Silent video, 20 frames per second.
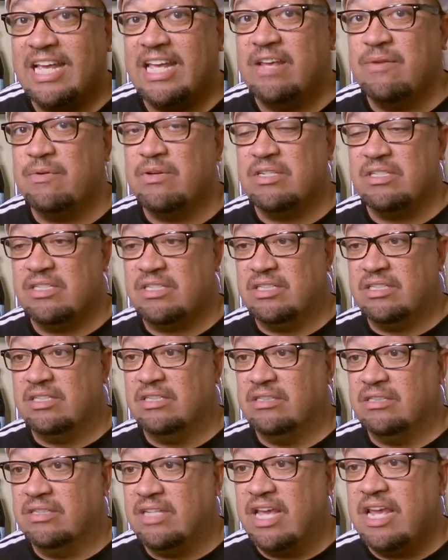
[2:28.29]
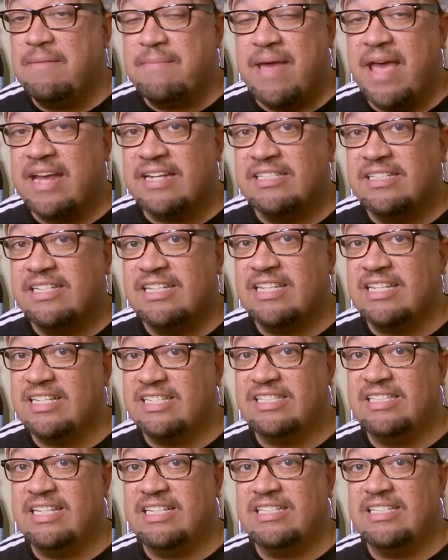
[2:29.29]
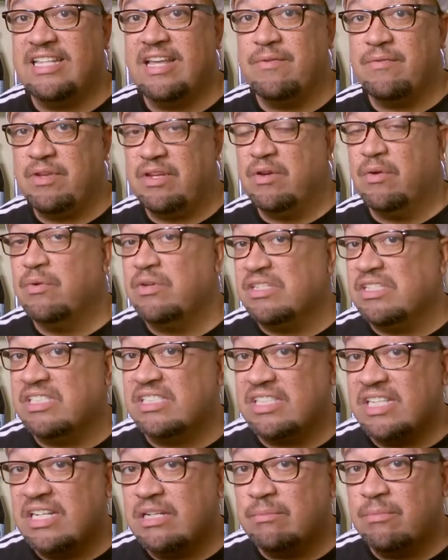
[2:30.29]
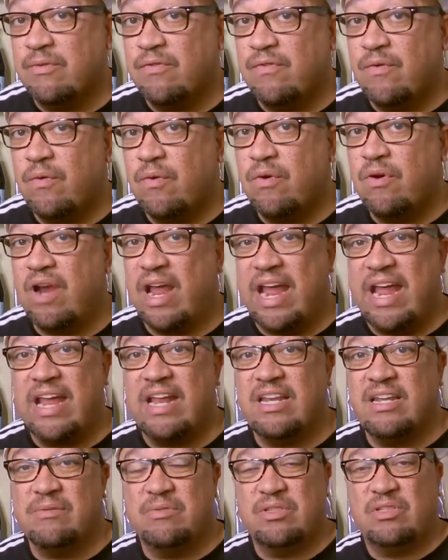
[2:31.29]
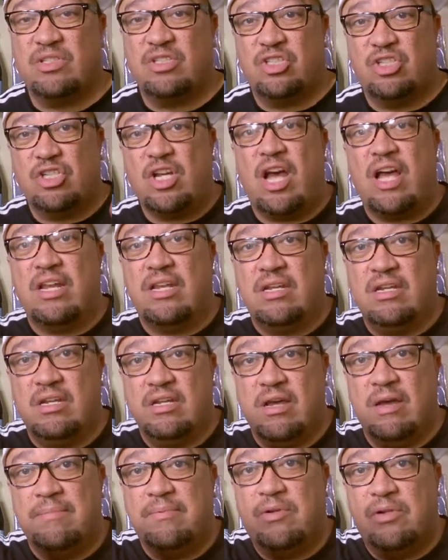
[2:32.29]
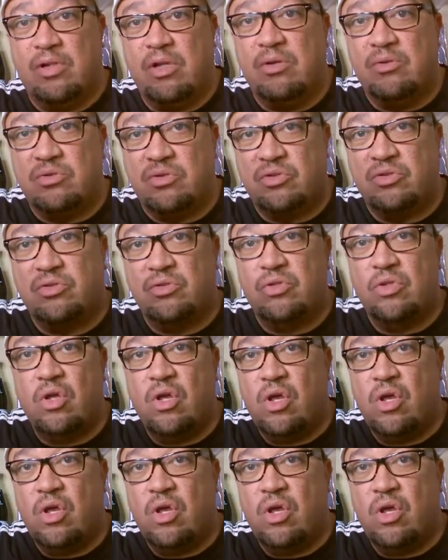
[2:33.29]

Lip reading: It was lame action in the sense that we'd already seen it before, and it was shot up close.